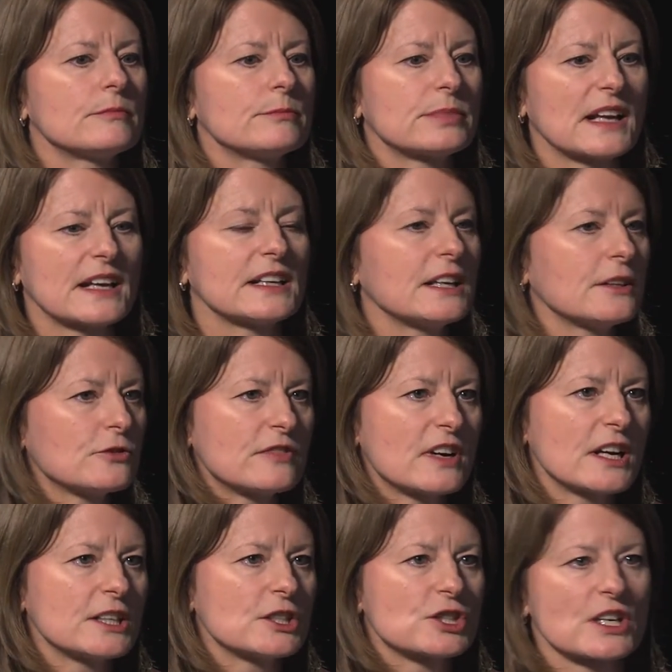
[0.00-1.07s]
planning the
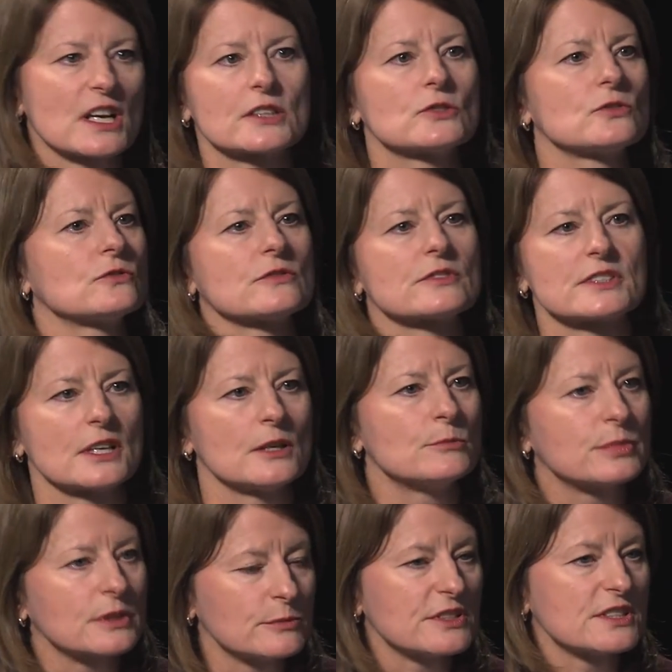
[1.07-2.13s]
right channels,
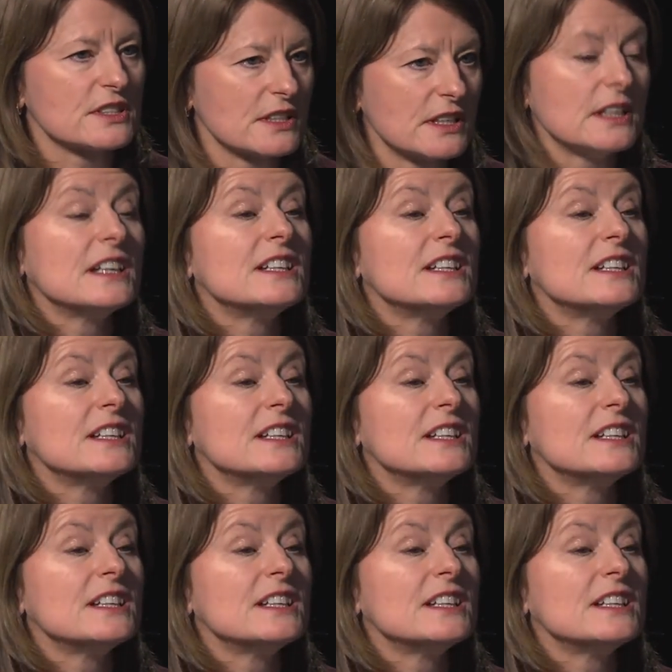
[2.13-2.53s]
implementing an